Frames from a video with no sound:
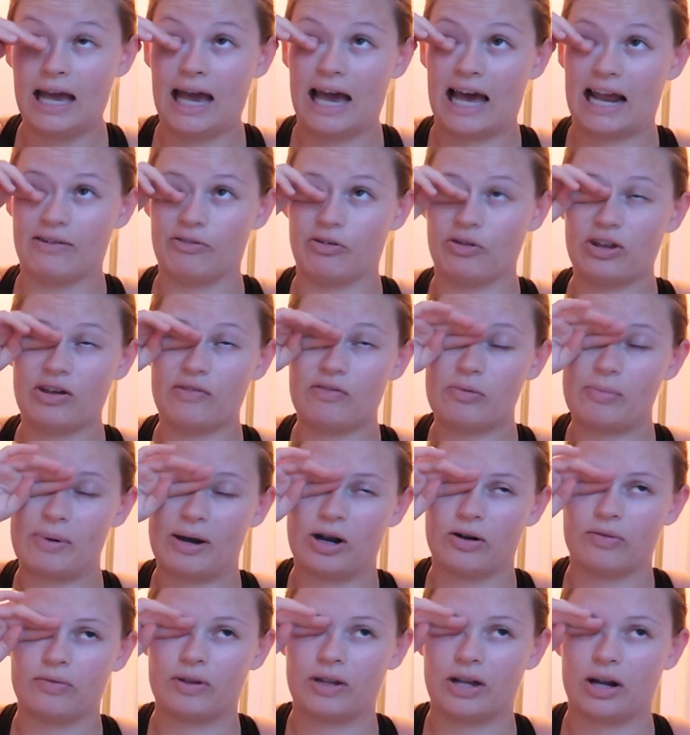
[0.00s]
And I've only ever been
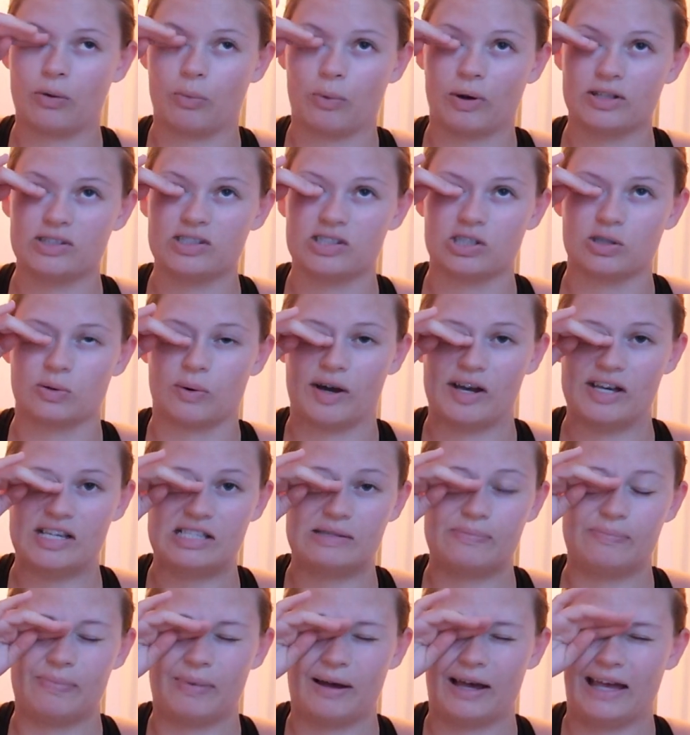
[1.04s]
over there once or
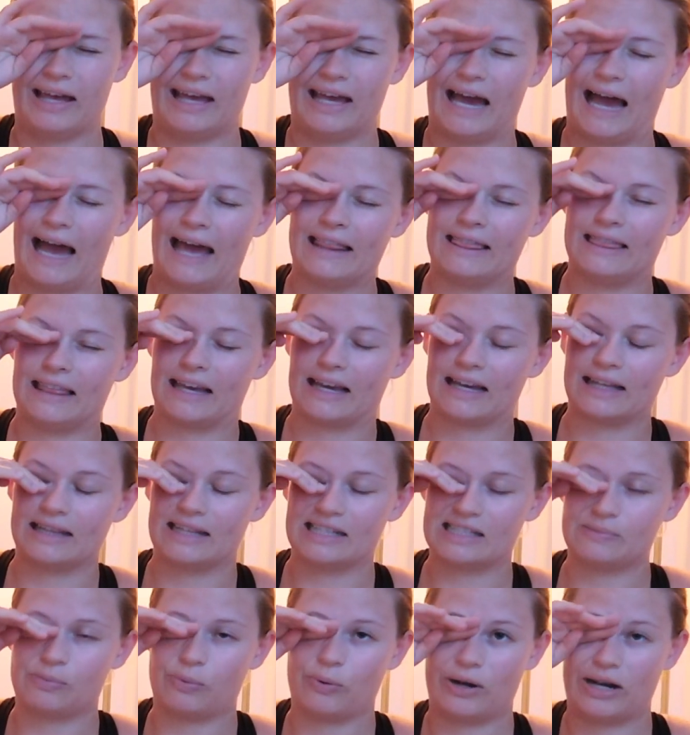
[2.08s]
twice, but I think at
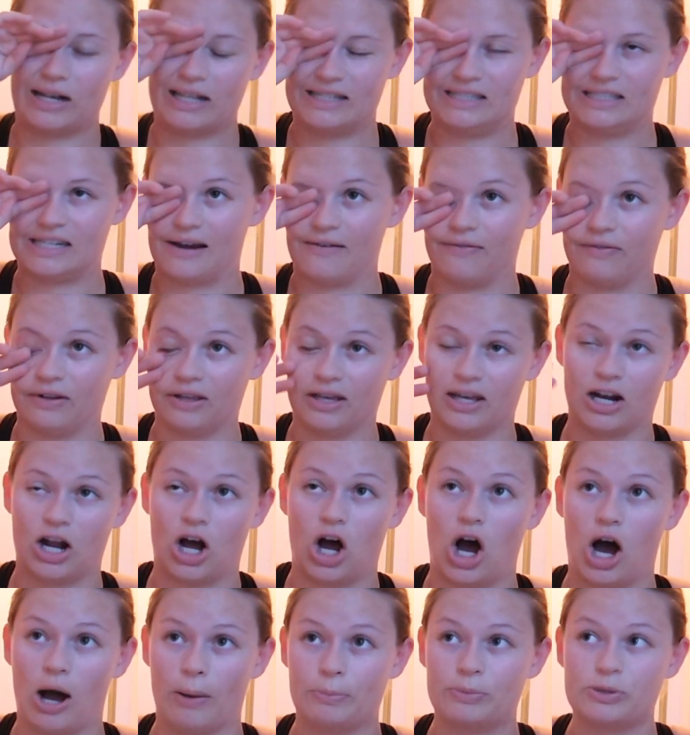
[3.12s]
this point it's definitely an
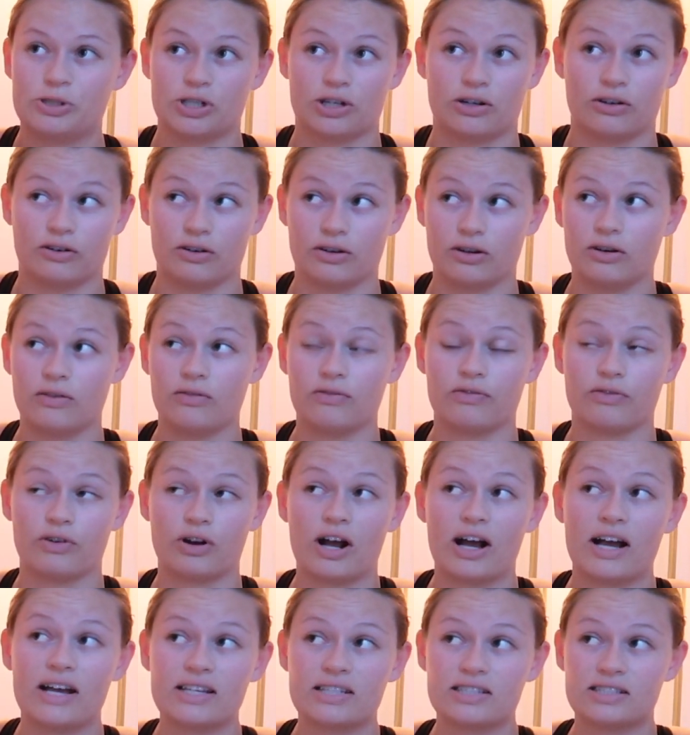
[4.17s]
option for
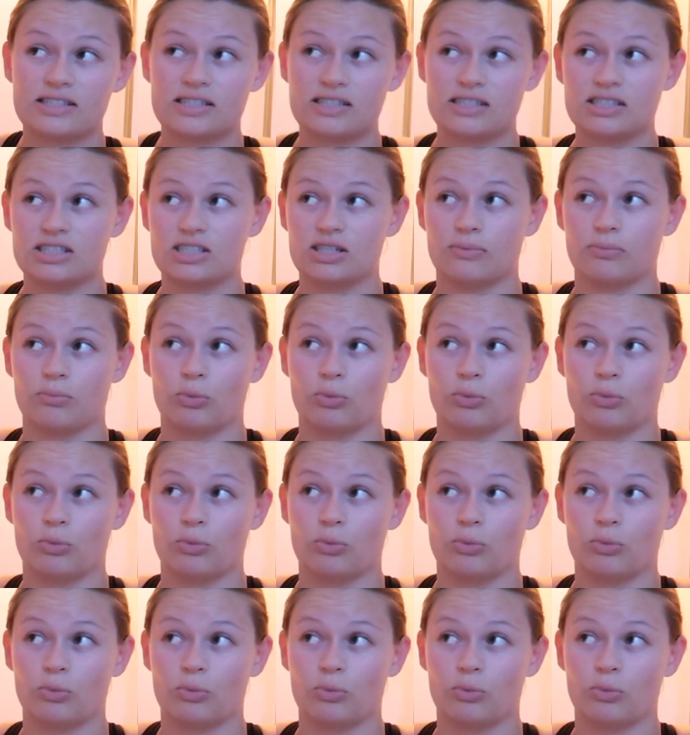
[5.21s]
us to